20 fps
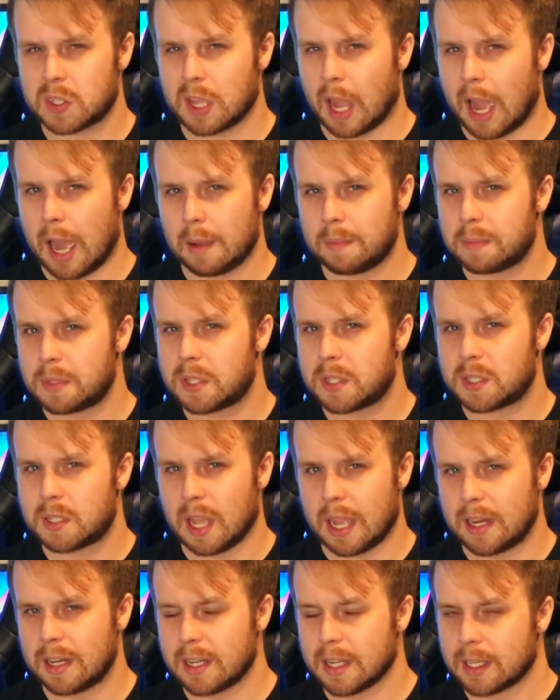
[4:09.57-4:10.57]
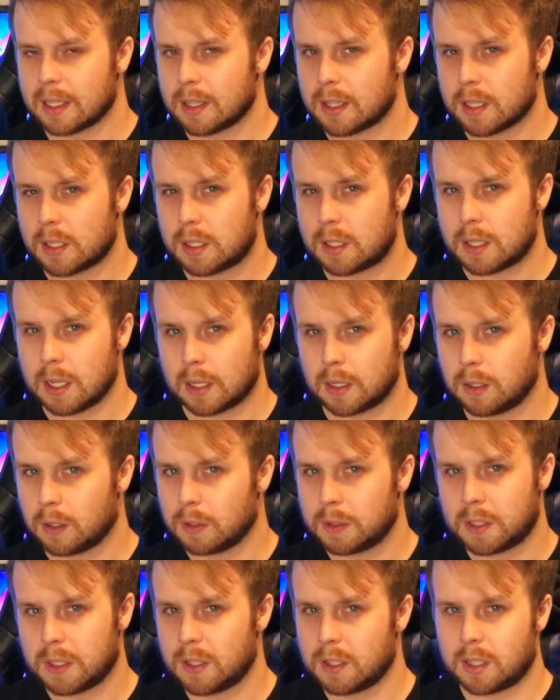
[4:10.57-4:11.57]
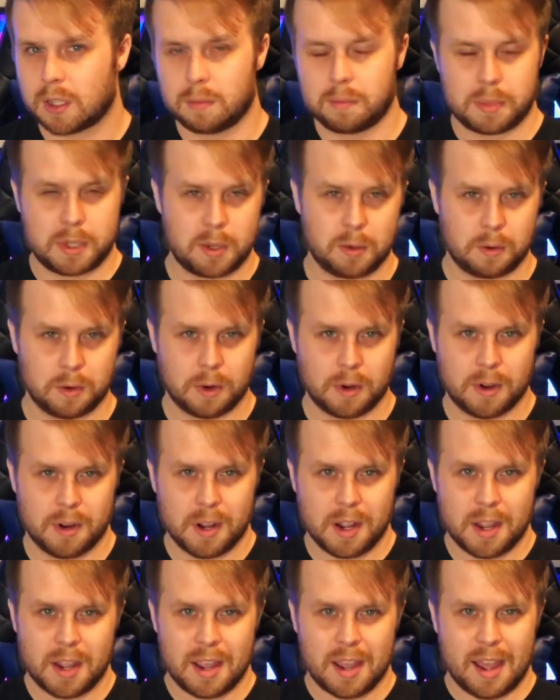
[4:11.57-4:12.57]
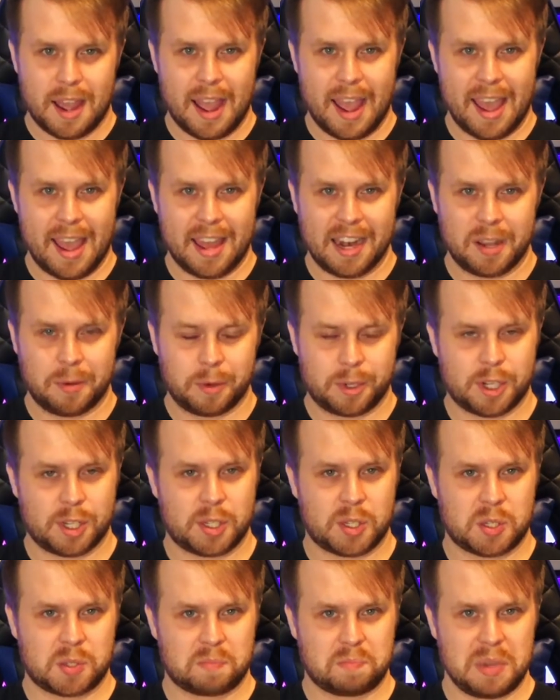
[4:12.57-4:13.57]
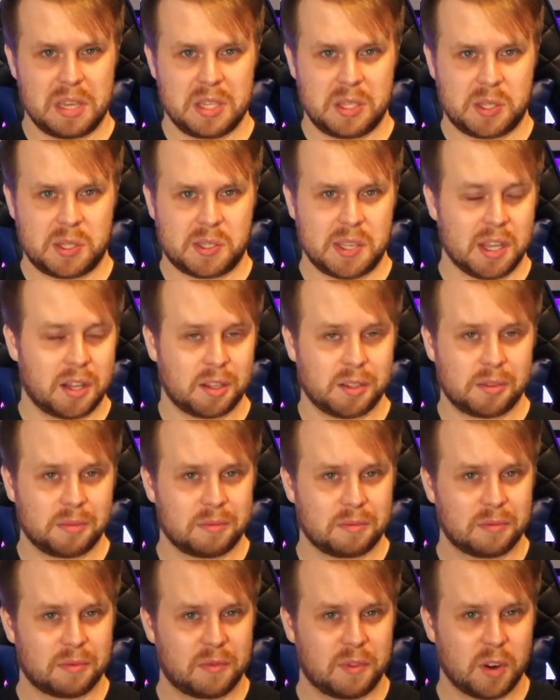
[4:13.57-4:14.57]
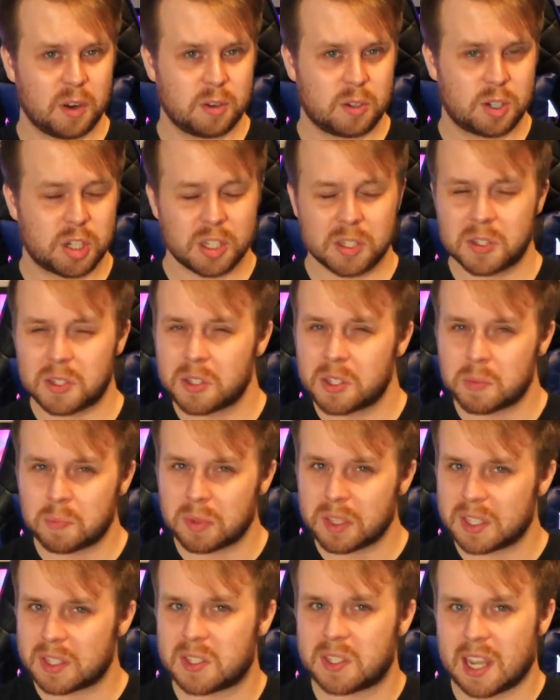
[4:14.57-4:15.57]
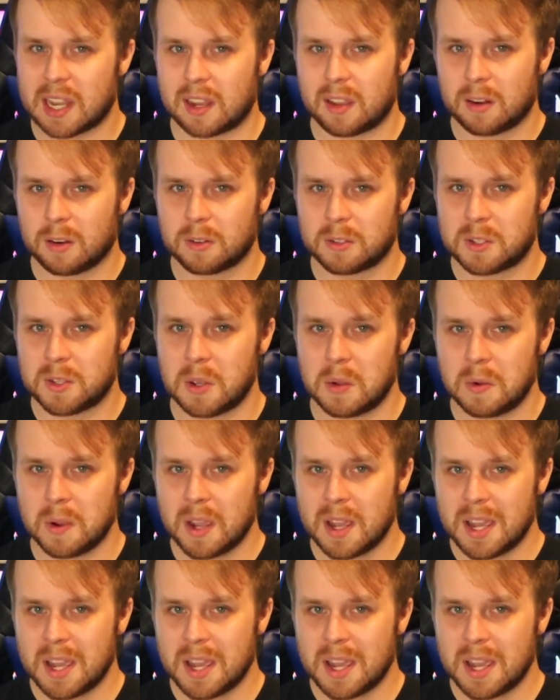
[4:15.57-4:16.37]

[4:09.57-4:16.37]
stop sending the signal to the computer and it would just be still for just a split second or two.